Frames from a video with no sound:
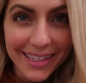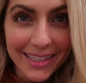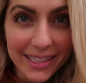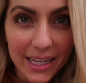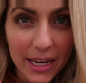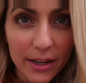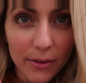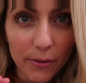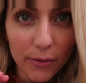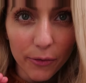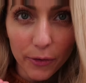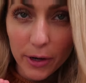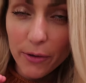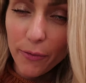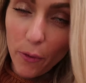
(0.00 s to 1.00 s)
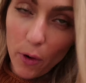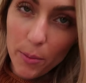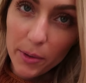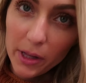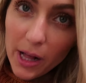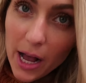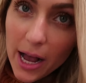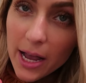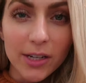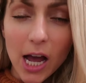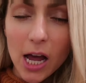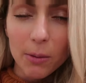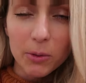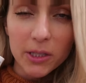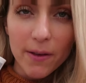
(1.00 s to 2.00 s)
16 free formula,
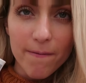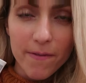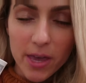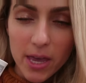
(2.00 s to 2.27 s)
100%